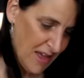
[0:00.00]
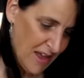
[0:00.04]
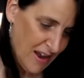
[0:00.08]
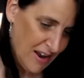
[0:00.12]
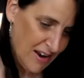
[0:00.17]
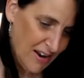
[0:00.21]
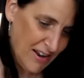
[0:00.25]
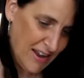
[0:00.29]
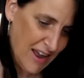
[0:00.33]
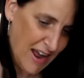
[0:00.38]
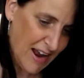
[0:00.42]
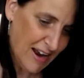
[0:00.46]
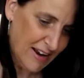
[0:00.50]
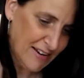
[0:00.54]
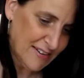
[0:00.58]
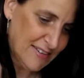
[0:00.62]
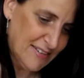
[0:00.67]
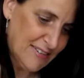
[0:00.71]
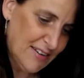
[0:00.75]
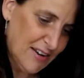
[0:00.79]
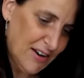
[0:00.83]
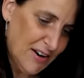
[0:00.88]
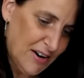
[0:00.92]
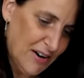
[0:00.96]
Okay,
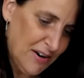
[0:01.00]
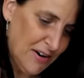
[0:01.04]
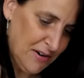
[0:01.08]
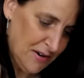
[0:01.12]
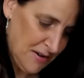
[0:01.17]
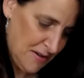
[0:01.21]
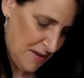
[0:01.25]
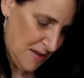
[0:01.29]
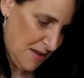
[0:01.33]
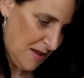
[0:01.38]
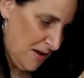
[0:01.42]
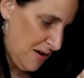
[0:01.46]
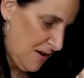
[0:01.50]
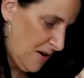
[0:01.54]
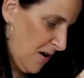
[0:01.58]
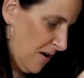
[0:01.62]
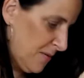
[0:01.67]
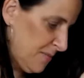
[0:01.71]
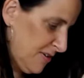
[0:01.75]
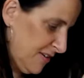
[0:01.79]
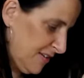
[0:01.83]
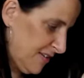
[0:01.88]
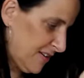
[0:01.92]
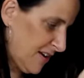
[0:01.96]
so I'm
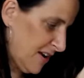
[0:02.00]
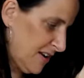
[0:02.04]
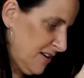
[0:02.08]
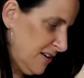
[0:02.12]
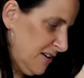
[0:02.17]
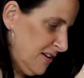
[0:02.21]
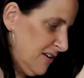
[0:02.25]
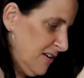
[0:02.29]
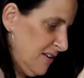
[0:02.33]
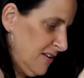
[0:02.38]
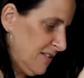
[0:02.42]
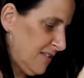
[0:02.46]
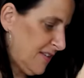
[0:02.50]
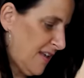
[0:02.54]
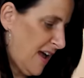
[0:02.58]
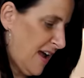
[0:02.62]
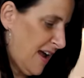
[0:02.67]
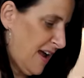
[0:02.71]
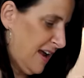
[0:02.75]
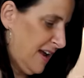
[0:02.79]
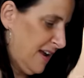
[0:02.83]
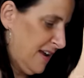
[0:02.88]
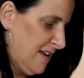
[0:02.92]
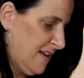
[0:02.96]
just going to use
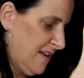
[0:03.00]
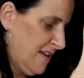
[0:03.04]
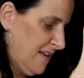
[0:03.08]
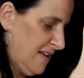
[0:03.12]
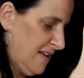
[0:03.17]
a